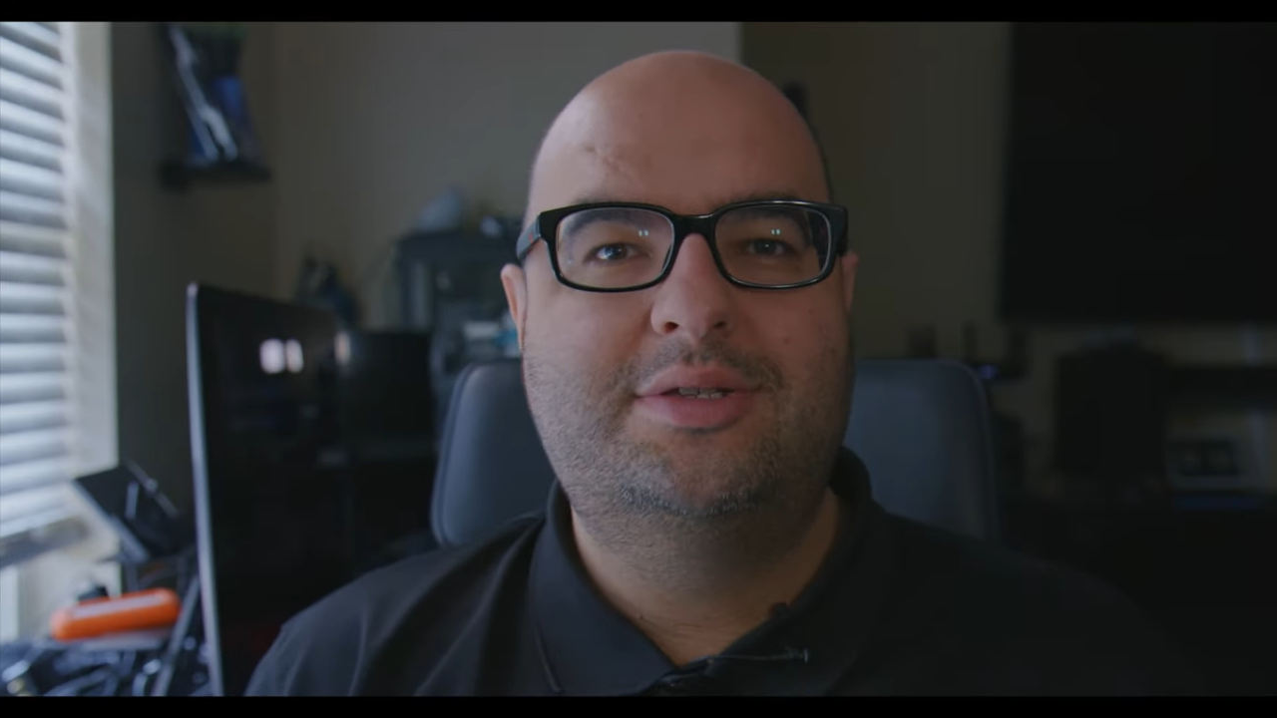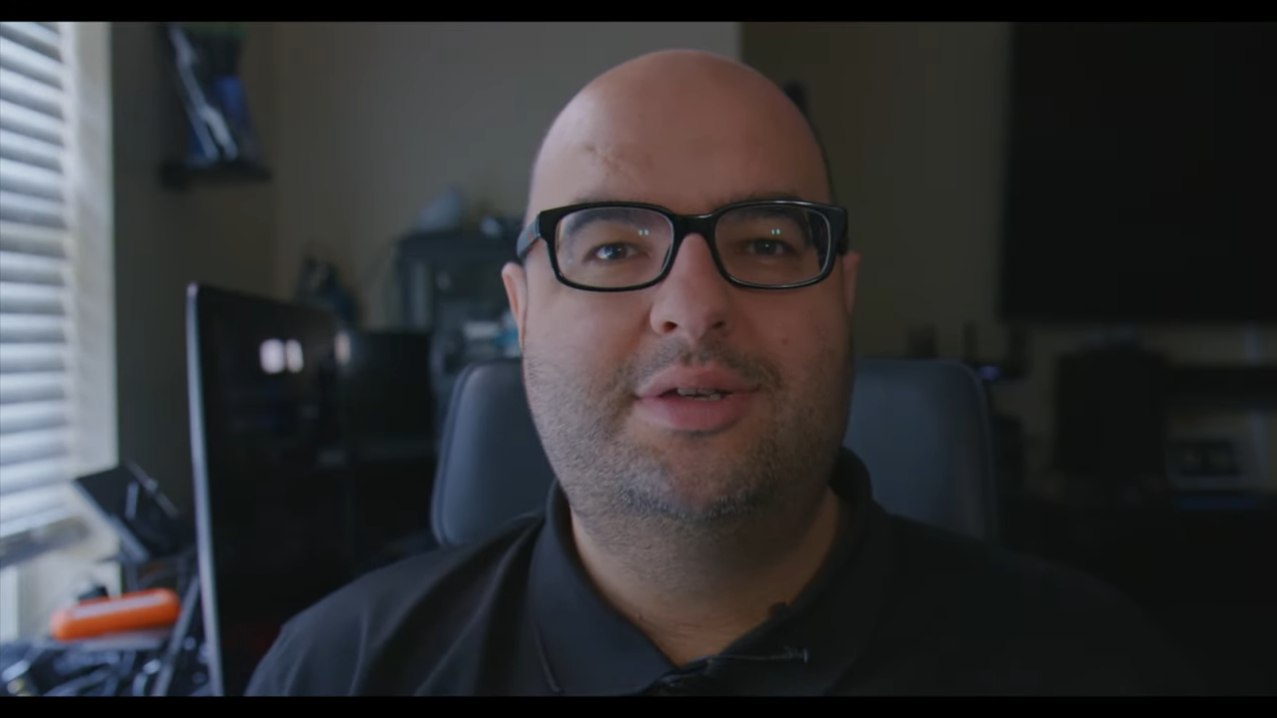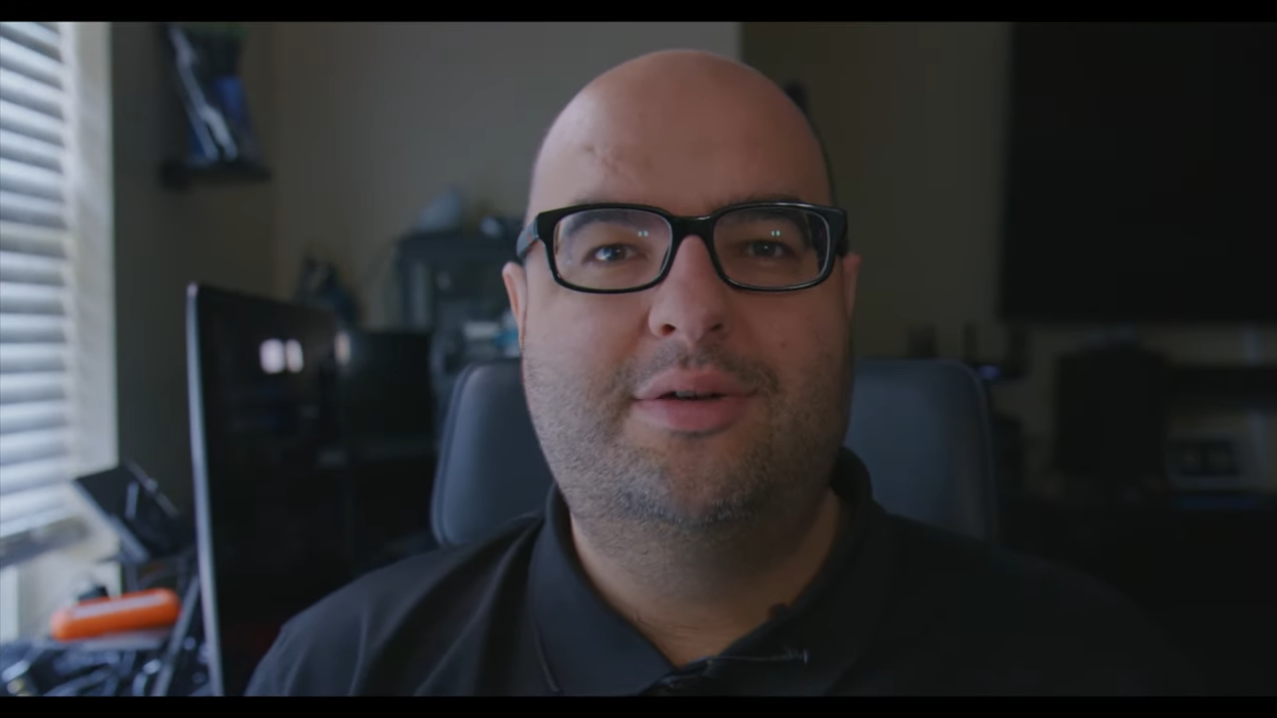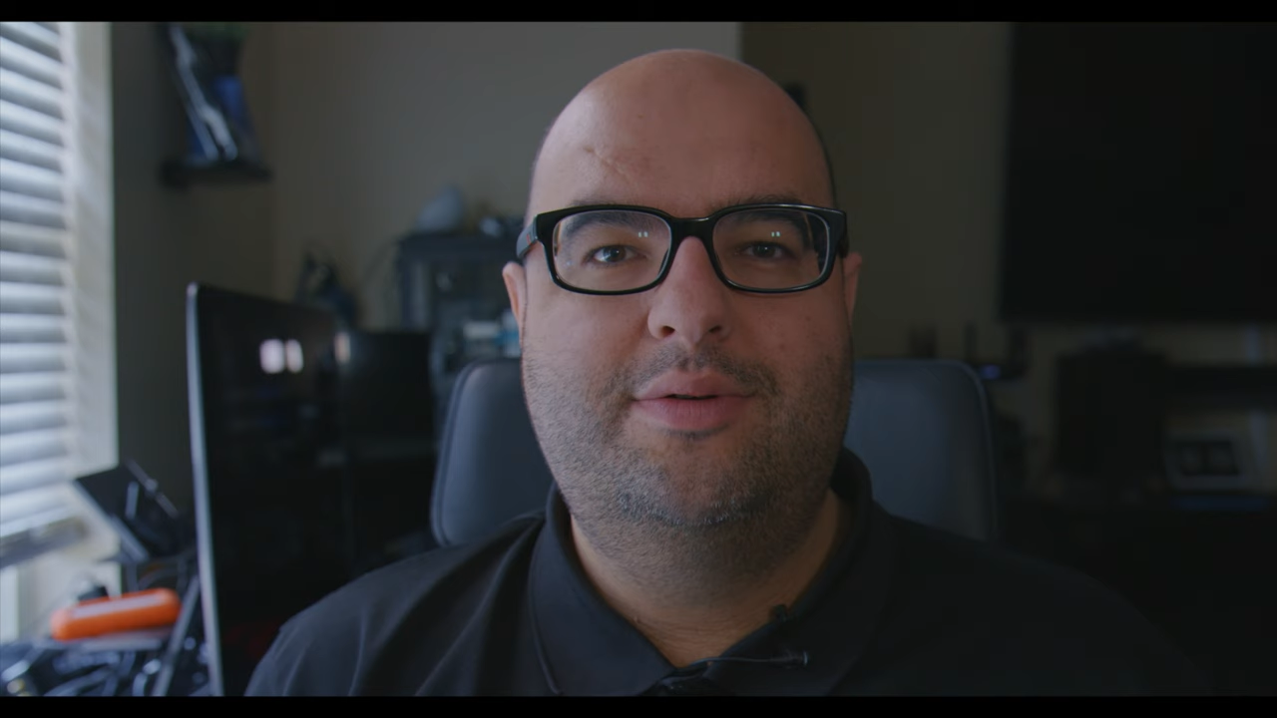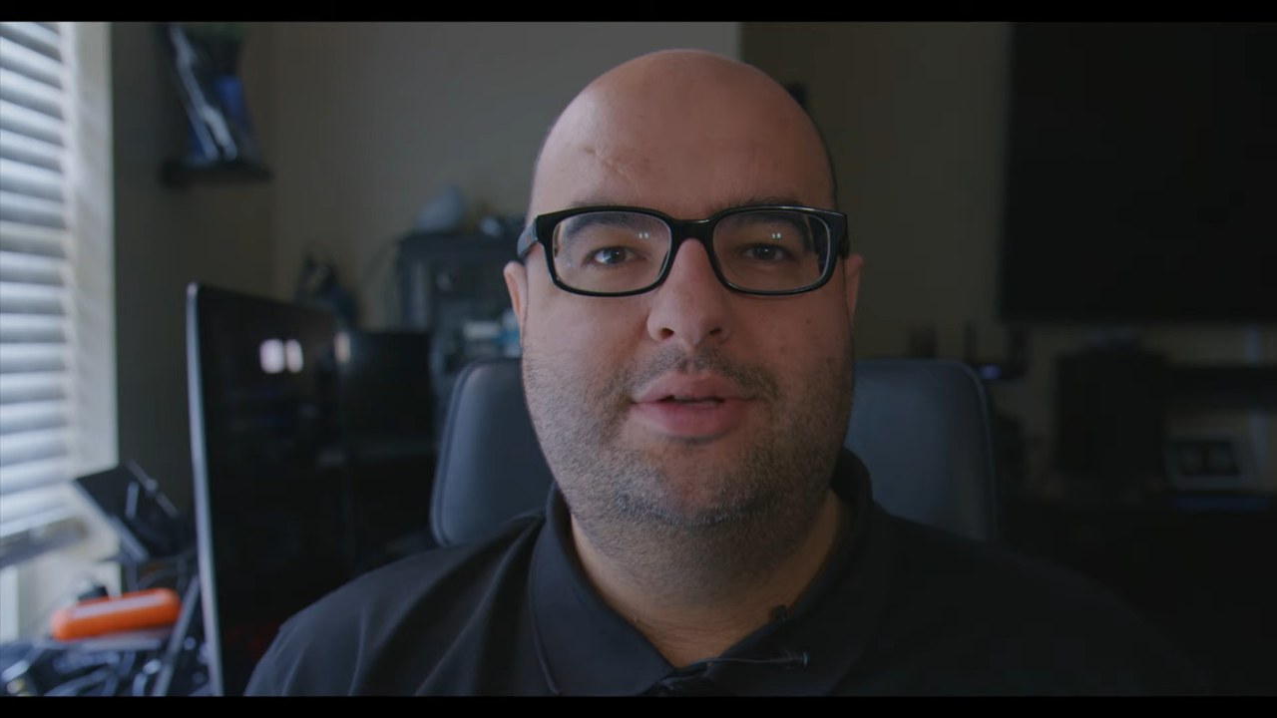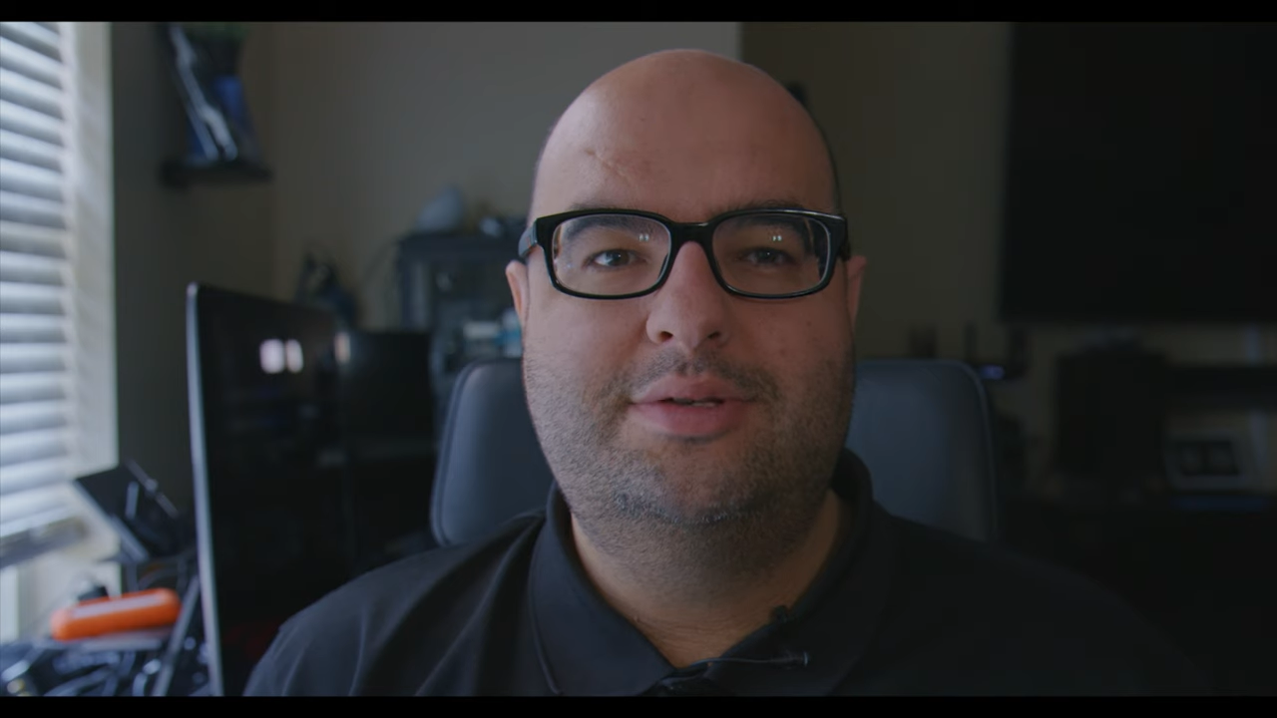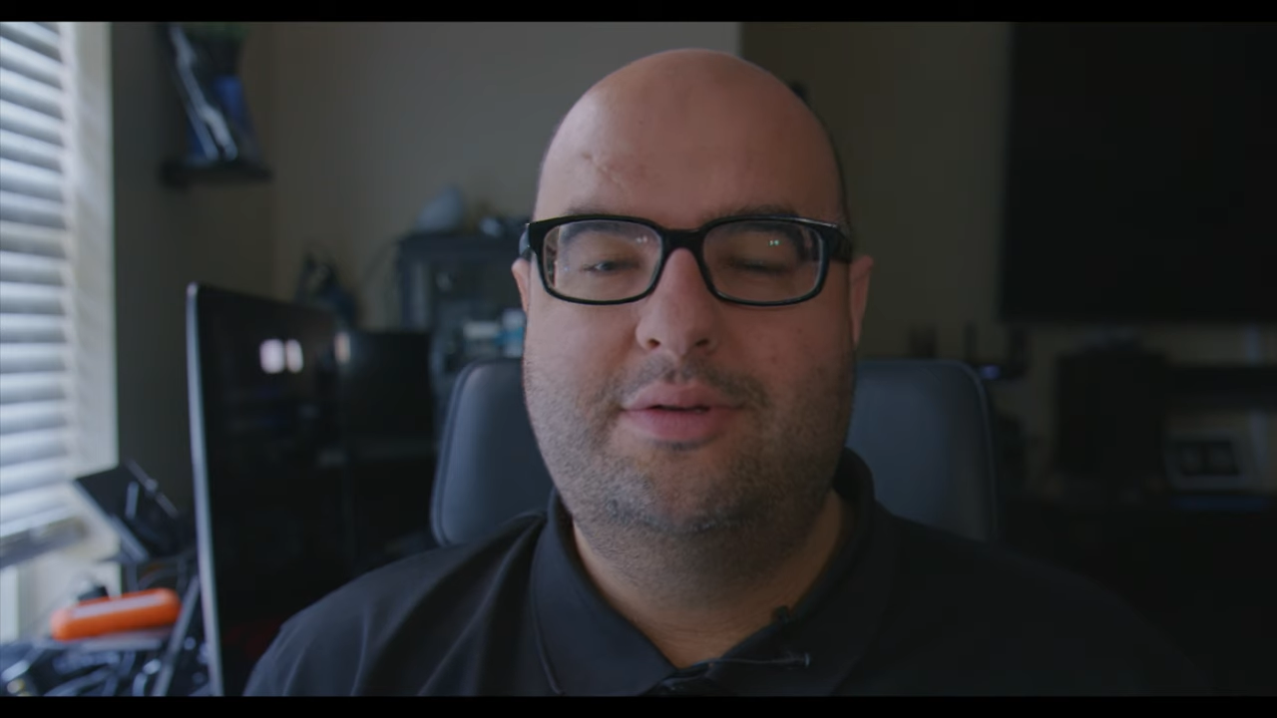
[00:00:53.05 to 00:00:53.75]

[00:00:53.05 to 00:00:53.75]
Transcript: series,